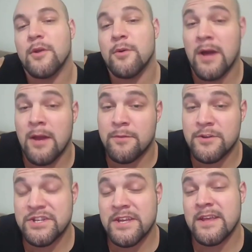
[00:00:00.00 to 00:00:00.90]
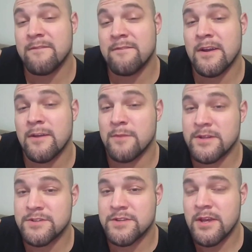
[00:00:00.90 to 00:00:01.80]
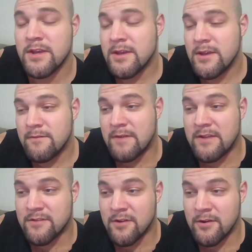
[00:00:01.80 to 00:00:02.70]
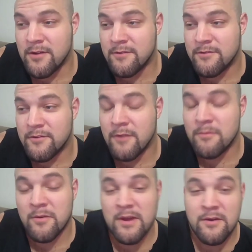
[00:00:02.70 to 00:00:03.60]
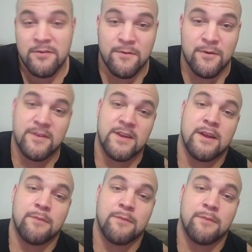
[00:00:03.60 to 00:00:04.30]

Well, I appreciate that very much. If I had started strongman when I was 14,